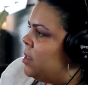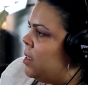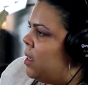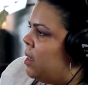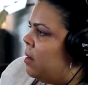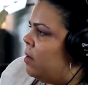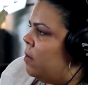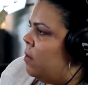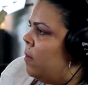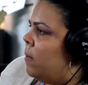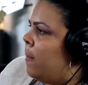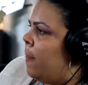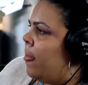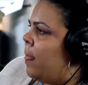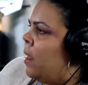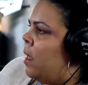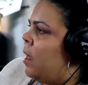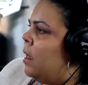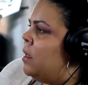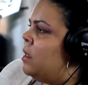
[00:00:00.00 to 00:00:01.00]
now.
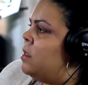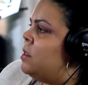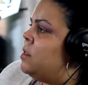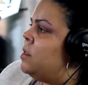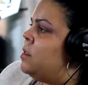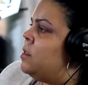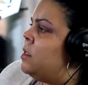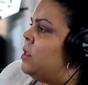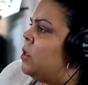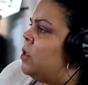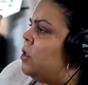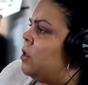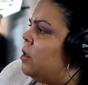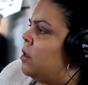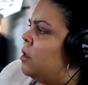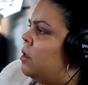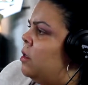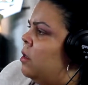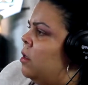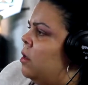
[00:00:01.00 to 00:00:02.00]
I
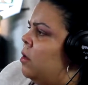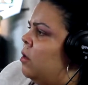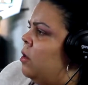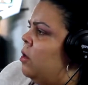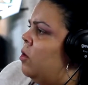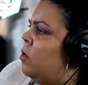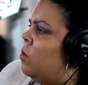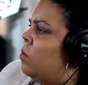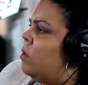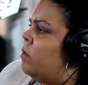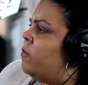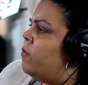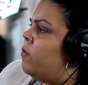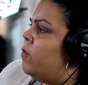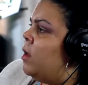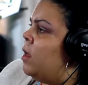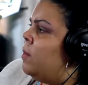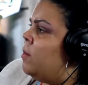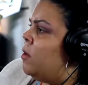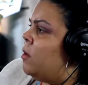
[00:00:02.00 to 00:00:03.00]
consider, what
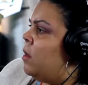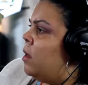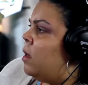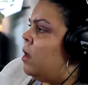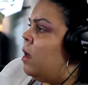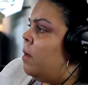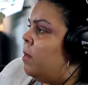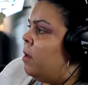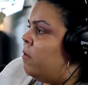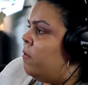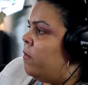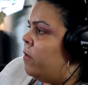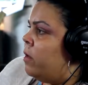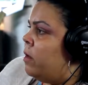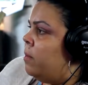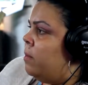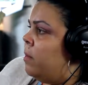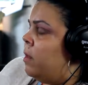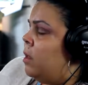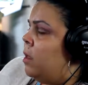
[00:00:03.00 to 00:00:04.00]
frame are they coming
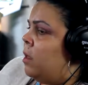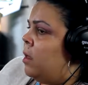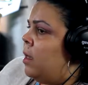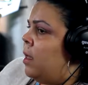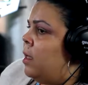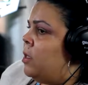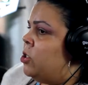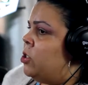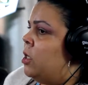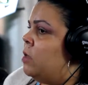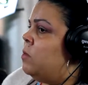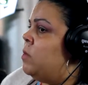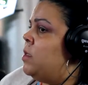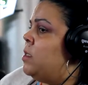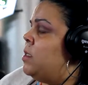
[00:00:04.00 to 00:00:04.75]
from? Like Jen was